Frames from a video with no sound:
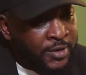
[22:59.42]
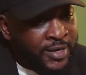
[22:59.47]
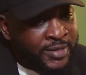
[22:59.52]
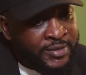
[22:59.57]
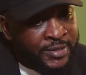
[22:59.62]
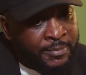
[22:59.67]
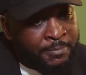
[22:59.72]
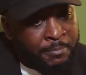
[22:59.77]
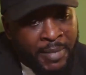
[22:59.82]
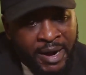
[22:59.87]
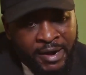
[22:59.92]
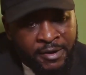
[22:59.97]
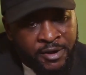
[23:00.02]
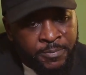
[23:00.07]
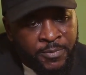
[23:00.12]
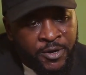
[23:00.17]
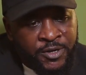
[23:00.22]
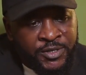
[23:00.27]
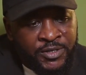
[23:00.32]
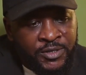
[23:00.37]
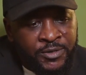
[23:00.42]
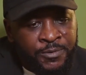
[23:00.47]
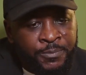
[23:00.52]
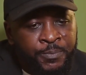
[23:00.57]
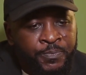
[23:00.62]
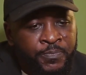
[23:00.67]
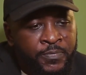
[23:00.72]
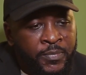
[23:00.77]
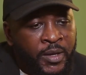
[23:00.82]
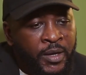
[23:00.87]
you know as a married person
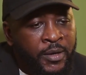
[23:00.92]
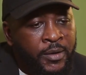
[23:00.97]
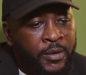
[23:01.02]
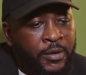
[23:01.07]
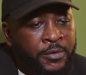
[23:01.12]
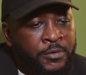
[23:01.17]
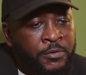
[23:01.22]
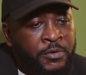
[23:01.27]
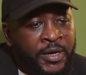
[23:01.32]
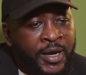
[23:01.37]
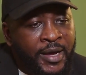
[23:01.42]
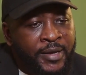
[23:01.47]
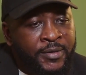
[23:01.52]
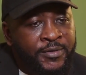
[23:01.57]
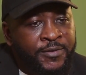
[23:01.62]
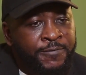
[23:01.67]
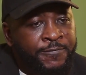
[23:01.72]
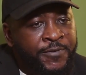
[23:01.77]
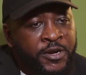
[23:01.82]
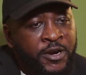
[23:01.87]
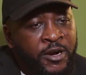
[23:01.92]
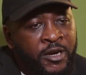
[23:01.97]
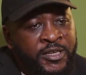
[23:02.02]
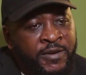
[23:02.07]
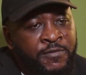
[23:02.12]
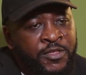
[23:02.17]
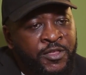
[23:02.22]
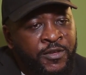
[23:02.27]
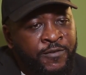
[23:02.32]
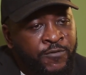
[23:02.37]
mm. you can't figure
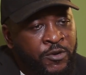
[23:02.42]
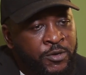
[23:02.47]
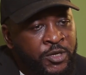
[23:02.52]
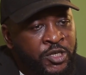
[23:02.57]
out everything for